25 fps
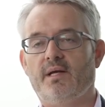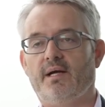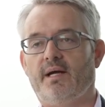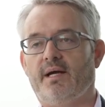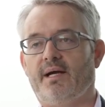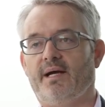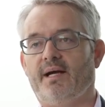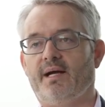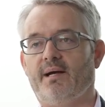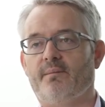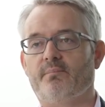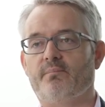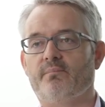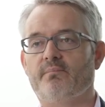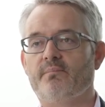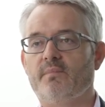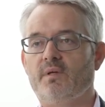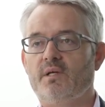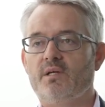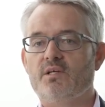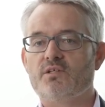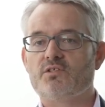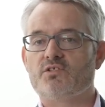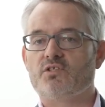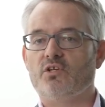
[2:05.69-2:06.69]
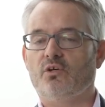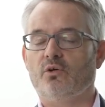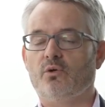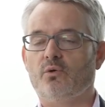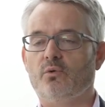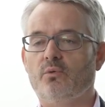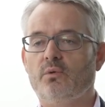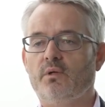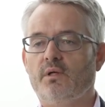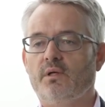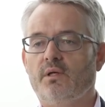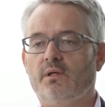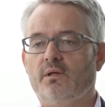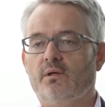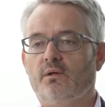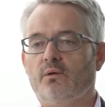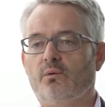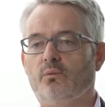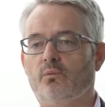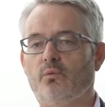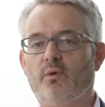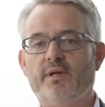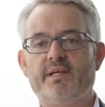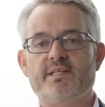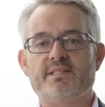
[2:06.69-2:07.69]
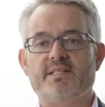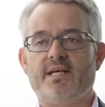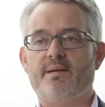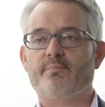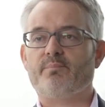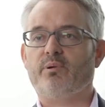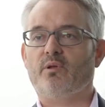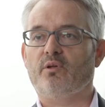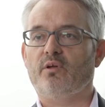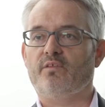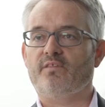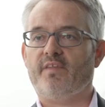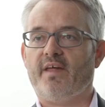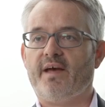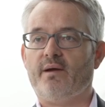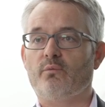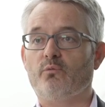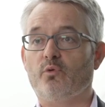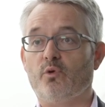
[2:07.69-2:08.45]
So one example of that